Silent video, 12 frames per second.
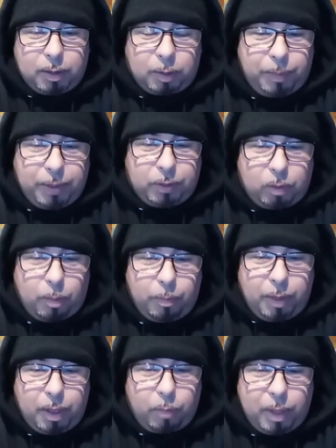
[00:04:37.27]
speaks on
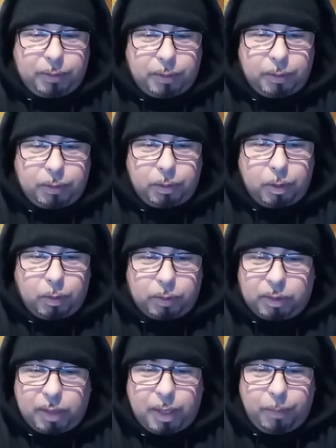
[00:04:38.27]
being racist, you know, it's
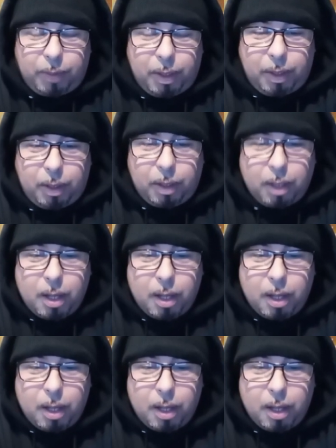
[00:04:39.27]
the same thing.